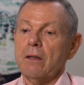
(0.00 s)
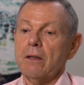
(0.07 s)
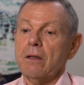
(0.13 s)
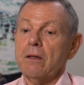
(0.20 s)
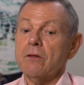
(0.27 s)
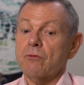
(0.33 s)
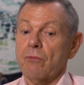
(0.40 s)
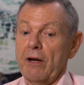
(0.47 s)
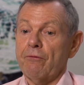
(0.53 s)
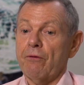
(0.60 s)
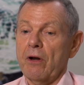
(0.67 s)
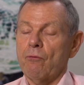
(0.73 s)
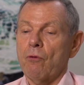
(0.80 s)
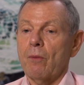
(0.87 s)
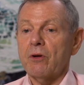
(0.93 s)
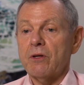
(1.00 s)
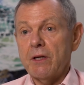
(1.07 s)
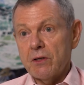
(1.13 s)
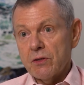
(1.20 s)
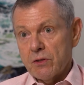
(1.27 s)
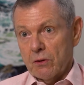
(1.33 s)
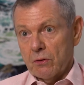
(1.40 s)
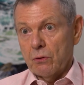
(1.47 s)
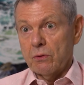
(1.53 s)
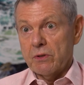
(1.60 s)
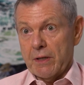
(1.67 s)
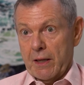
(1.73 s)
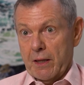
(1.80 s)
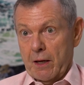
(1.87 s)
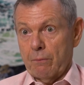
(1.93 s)
his great friend Robert Dickerson, who was
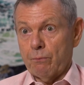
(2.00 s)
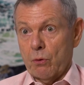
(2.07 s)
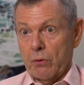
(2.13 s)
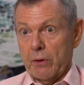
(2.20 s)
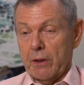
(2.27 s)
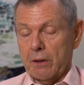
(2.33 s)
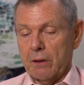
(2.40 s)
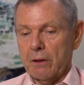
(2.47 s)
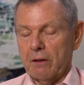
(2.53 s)
at that point